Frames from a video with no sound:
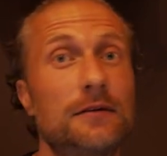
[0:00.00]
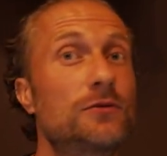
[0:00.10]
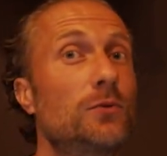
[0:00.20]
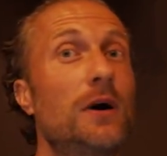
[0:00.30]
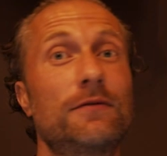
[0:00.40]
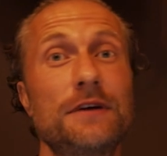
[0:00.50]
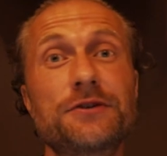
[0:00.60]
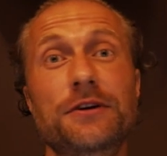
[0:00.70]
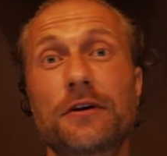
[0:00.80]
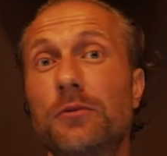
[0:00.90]
12
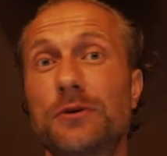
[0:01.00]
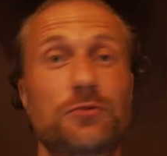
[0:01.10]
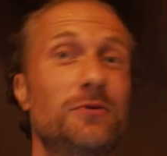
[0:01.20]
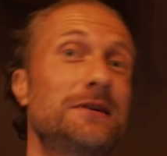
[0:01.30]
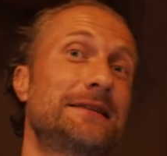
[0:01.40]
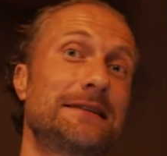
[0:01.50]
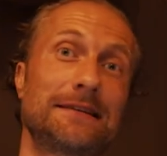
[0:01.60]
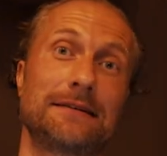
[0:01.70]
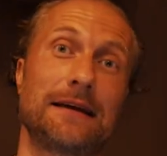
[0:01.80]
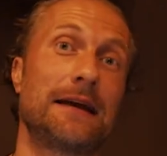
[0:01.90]
years ago, which was
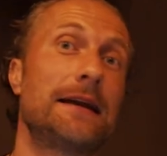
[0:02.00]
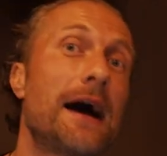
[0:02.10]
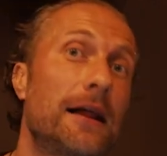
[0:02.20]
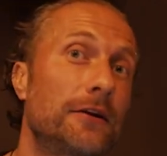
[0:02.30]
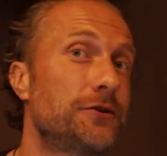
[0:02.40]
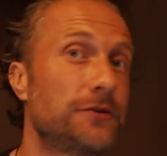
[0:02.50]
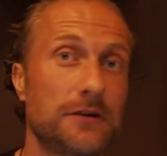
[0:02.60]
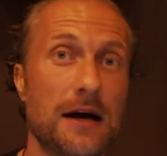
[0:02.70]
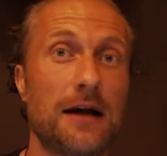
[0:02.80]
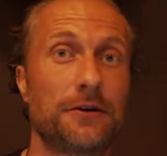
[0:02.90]
$1,
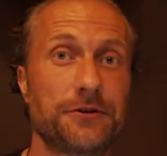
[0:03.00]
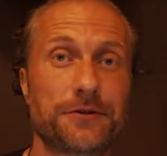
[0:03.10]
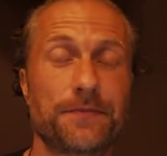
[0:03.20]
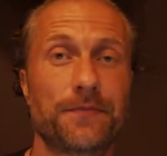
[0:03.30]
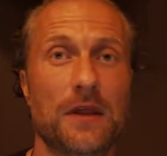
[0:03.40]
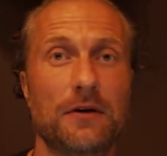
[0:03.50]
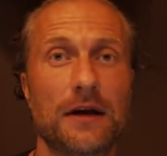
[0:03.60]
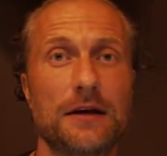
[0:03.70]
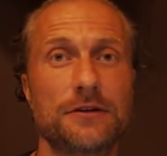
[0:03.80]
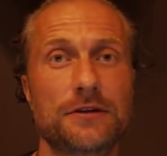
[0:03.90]
$2,
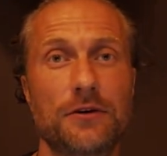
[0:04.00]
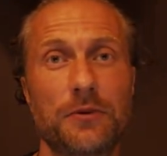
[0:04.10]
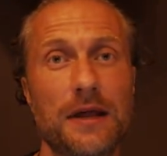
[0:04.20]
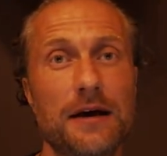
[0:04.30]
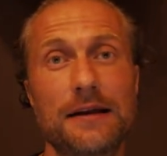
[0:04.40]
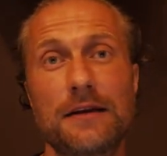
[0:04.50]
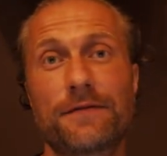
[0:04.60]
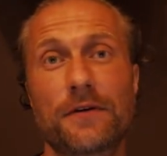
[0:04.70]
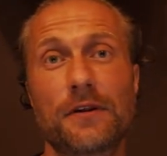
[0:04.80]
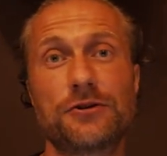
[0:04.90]
okay? So without any
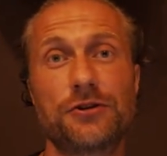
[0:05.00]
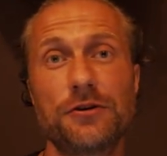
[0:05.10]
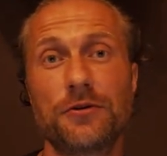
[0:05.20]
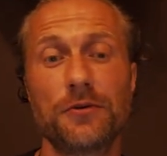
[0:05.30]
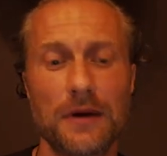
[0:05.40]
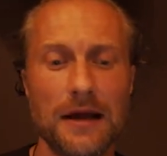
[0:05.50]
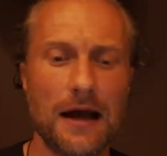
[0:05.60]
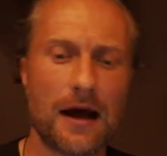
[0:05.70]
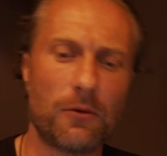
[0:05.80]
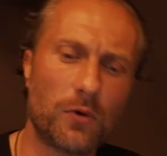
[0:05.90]
further ado,
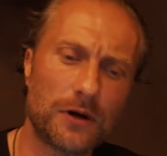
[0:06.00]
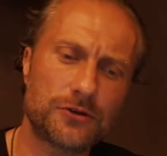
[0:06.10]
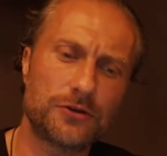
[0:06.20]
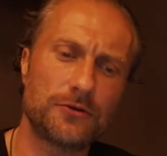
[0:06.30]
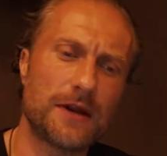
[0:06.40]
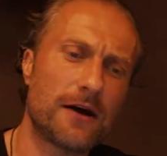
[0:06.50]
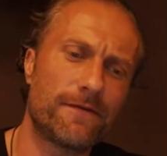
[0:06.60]
I want to now